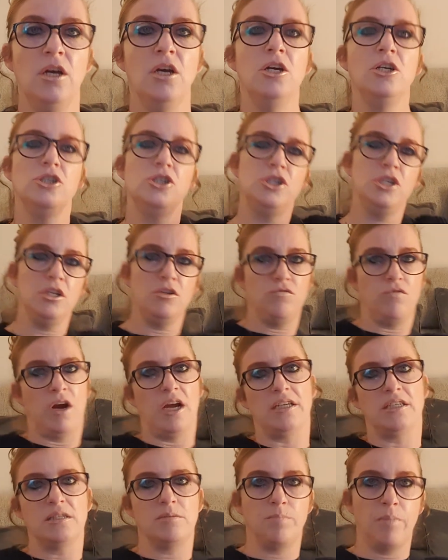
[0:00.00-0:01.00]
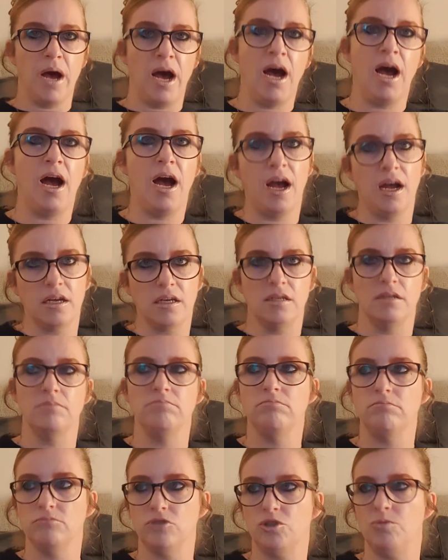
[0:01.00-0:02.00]
she'd rest back.
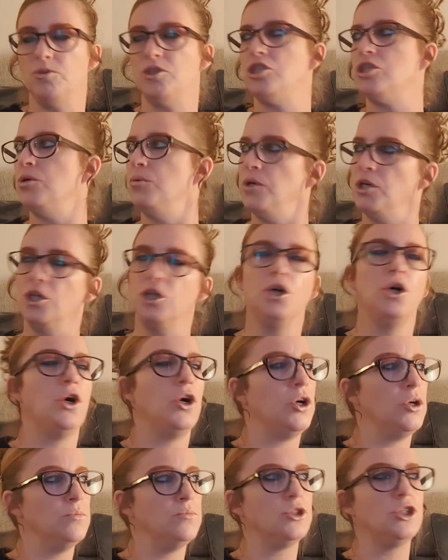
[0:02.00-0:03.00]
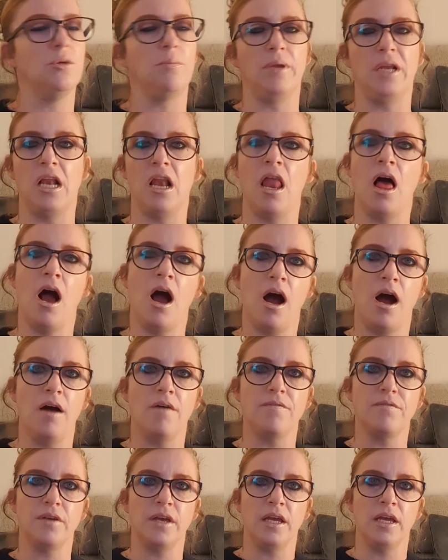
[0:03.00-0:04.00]
She'd be chewing gum. She'd be
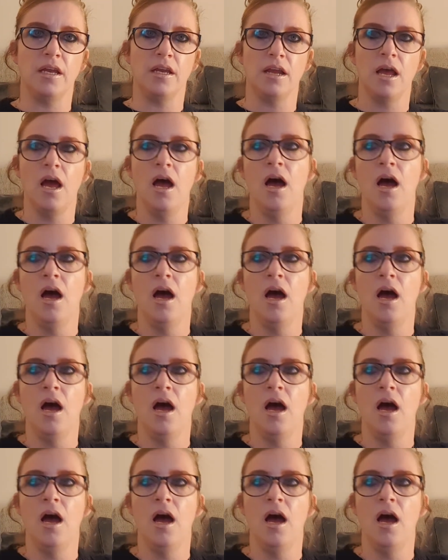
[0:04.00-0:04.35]
laughing.